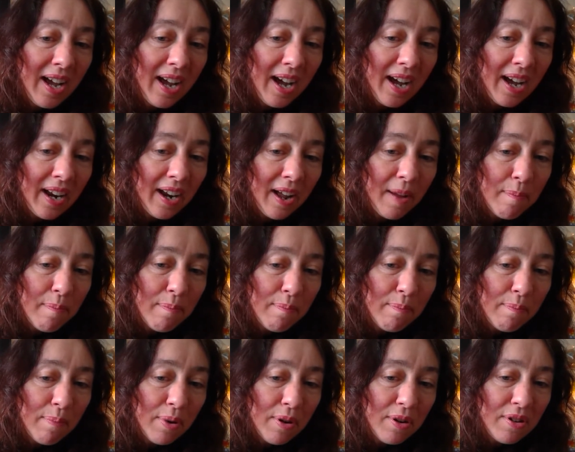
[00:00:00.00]
and I
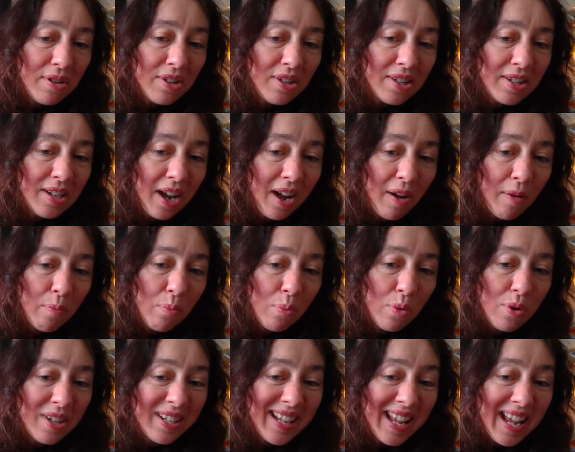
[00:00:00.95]
pushed
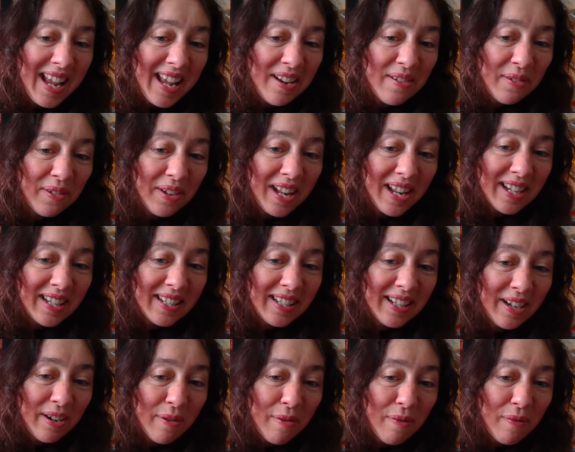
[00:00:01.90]
upwards in on
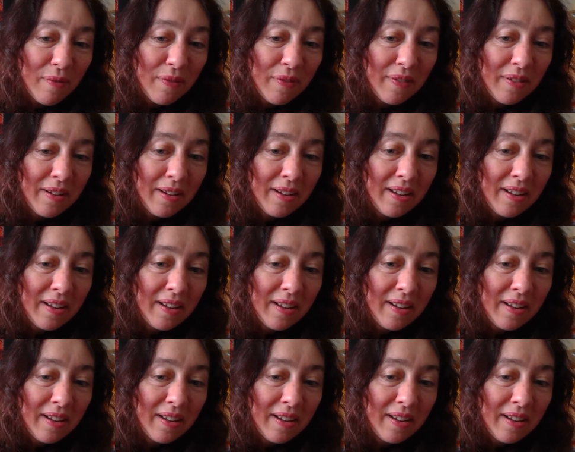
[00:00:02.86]
itself.